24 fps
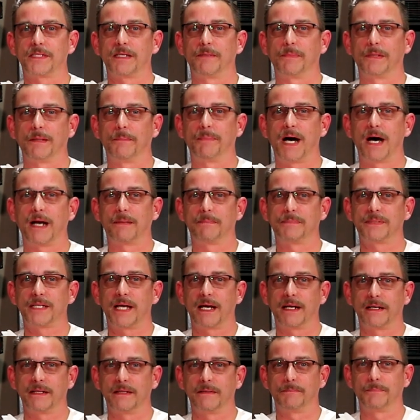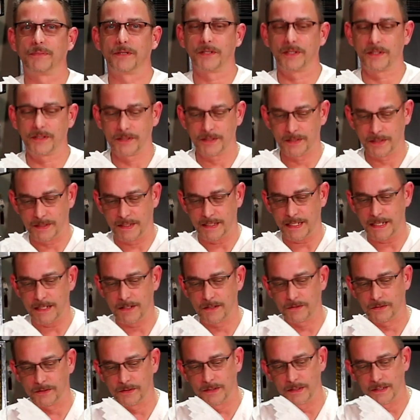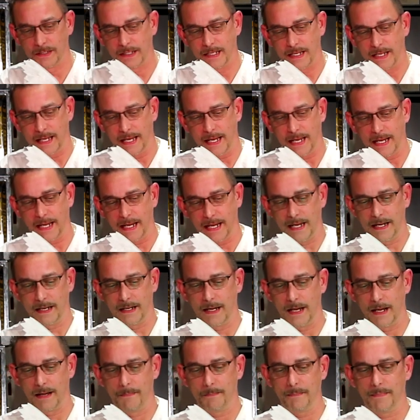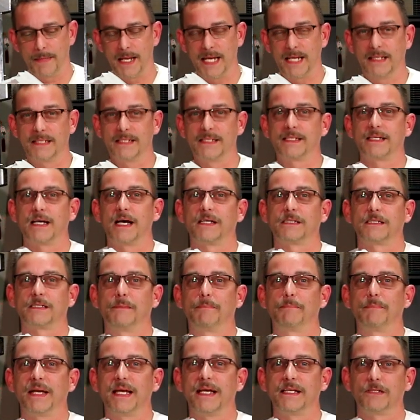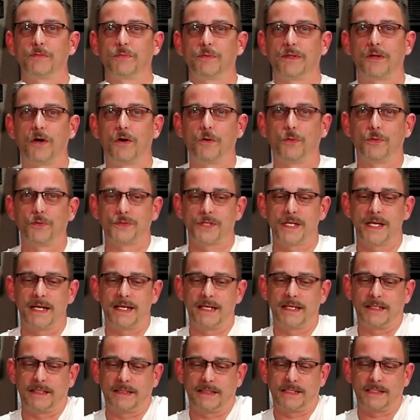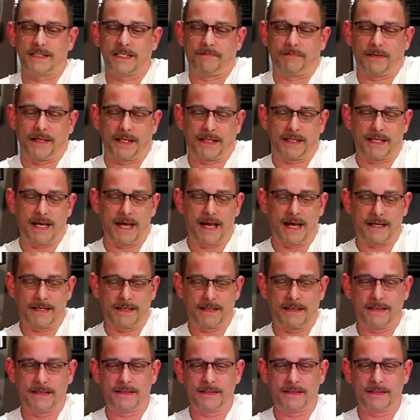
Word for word: some of the bottom side of the bird, the eagle, and uh, made this custom base with holes in it and stuff like that.